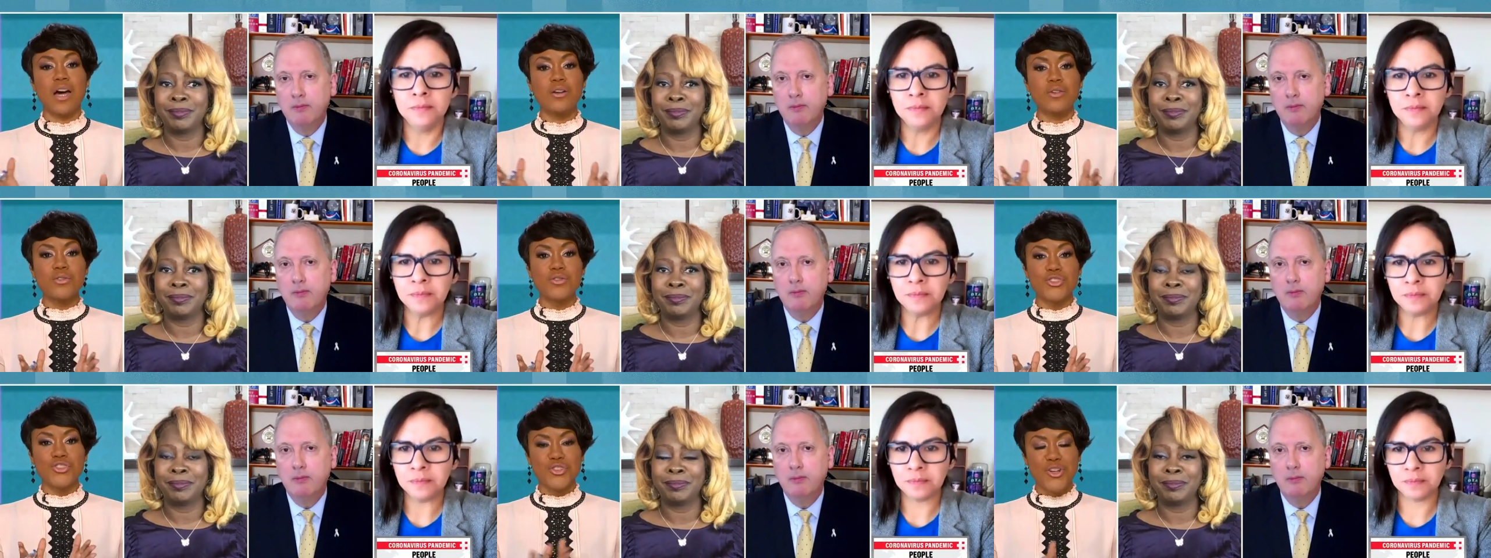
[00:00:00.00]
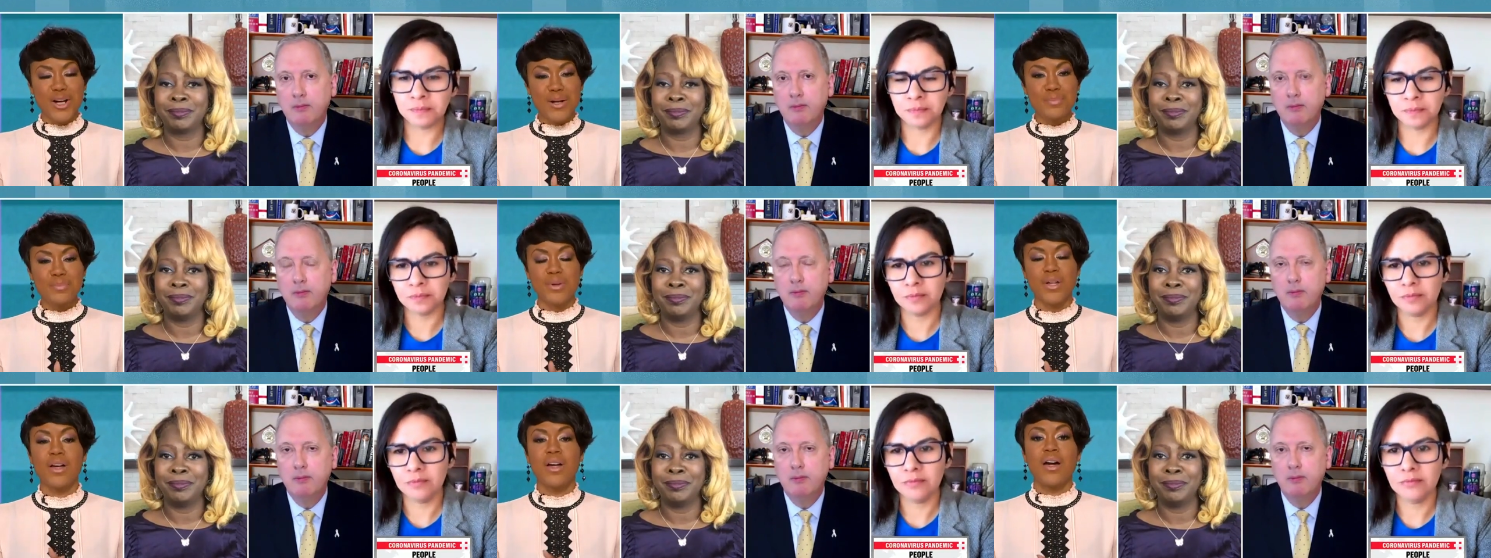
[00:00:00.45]
Speaker 1: Donald
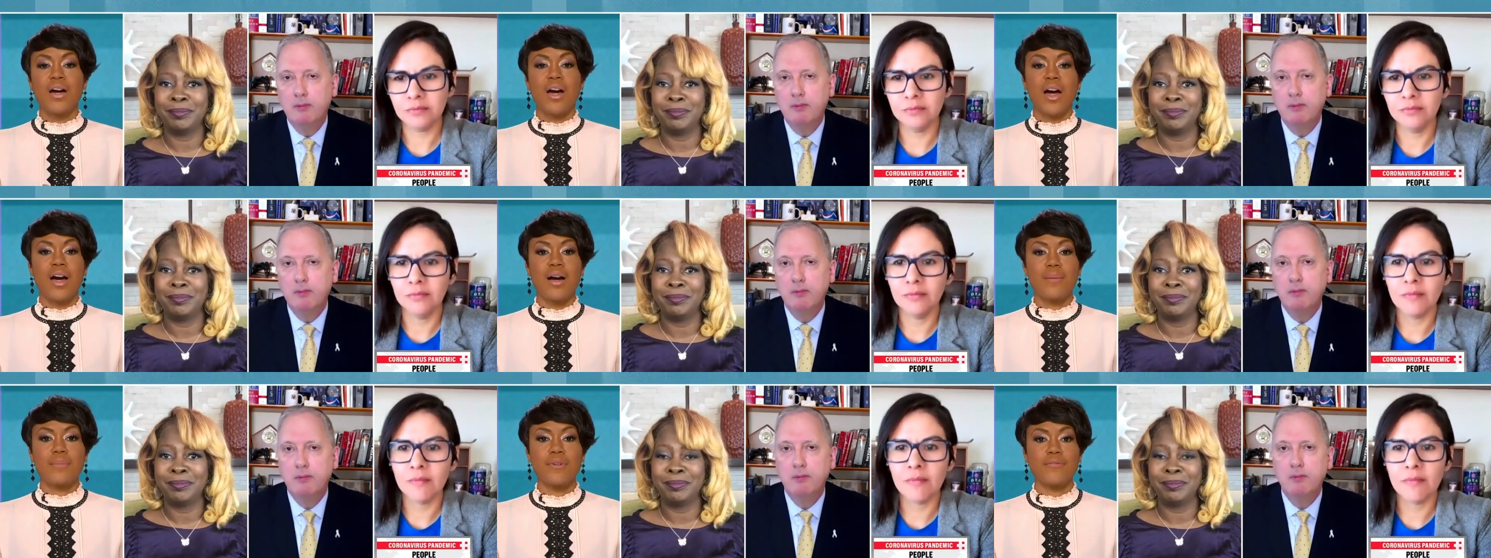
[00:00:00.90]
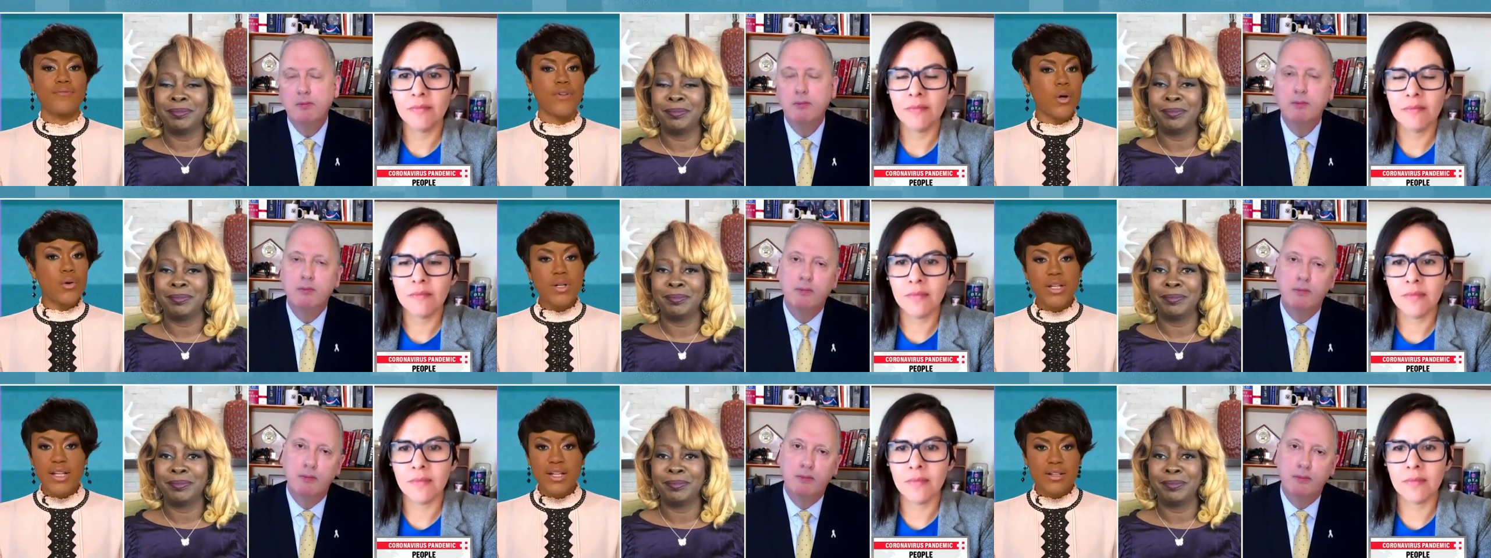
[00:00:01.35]
Trump um,
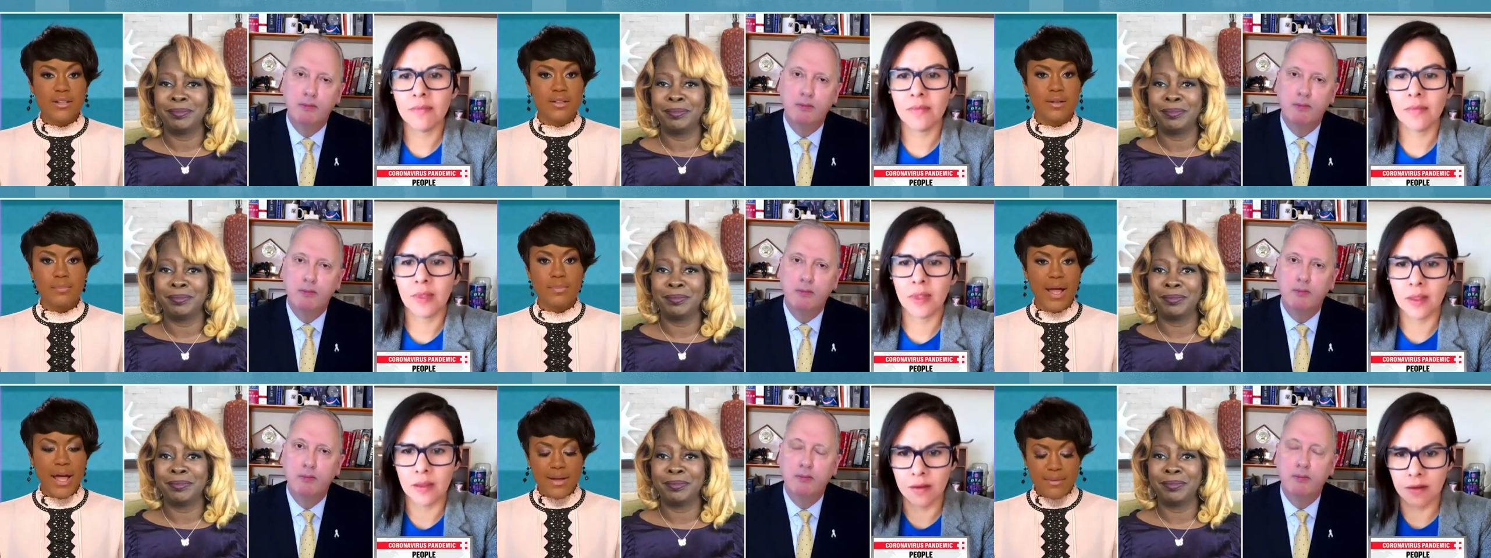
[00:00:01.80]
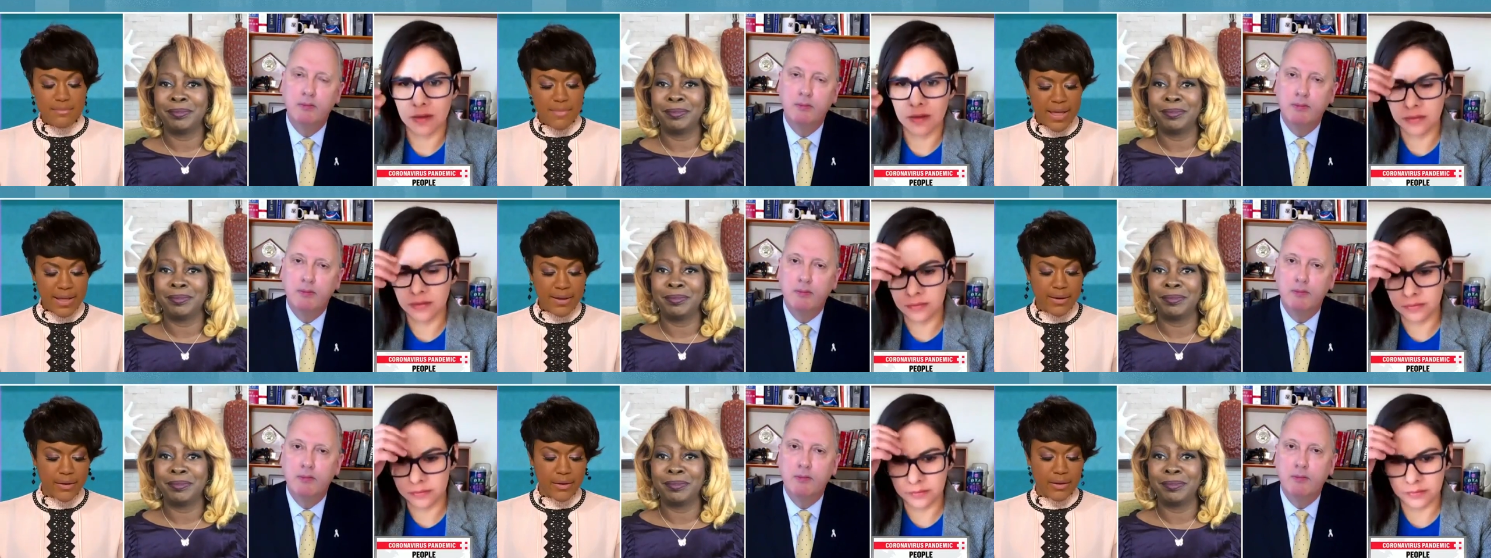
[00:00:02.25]
voted by
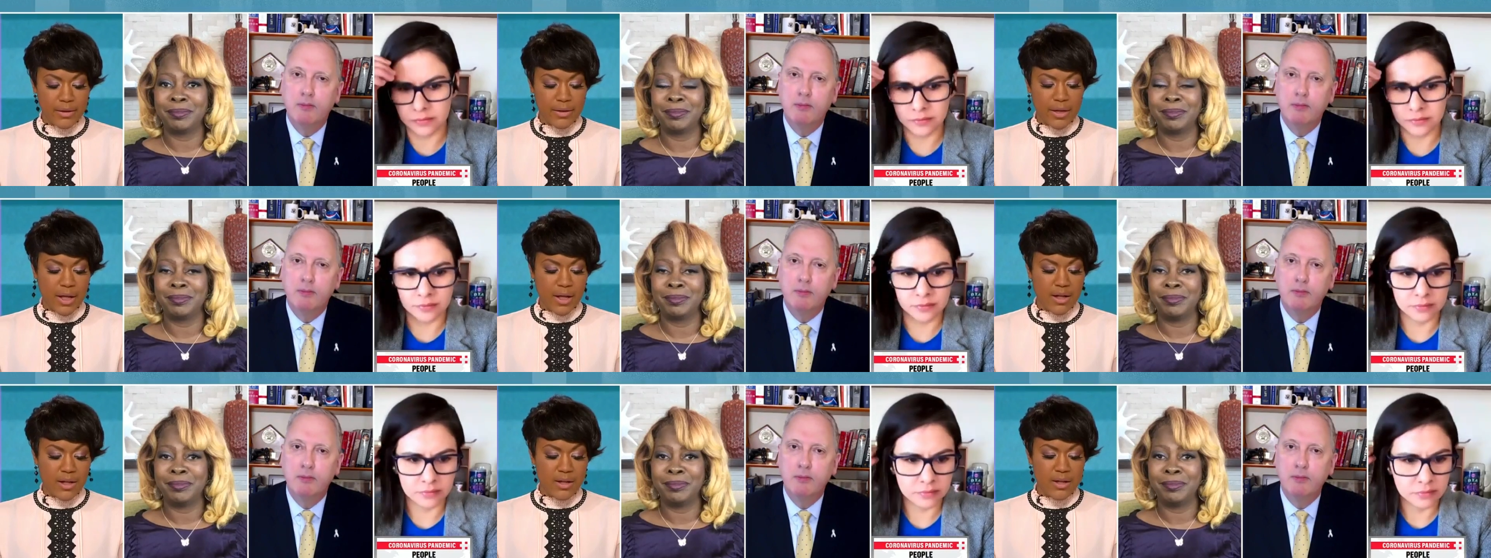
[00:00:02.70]
mail. Uh,